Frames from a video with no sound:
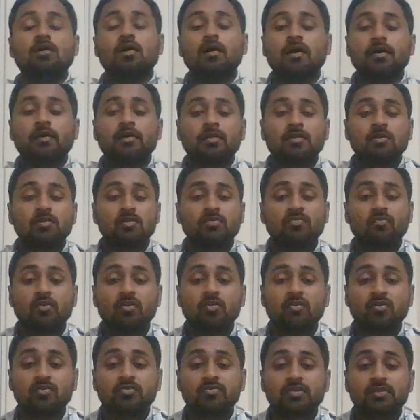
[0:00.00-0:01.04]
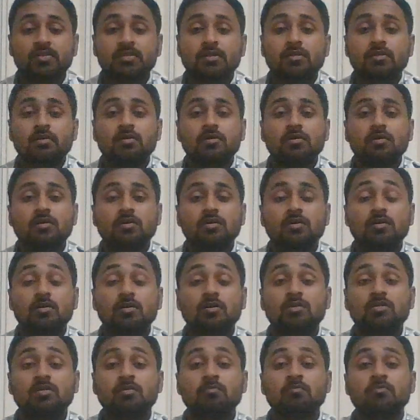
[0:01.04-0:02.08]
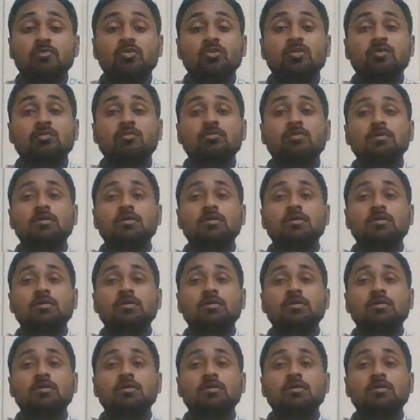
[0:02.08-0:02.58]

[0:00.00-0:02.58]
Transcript: and default consider what is the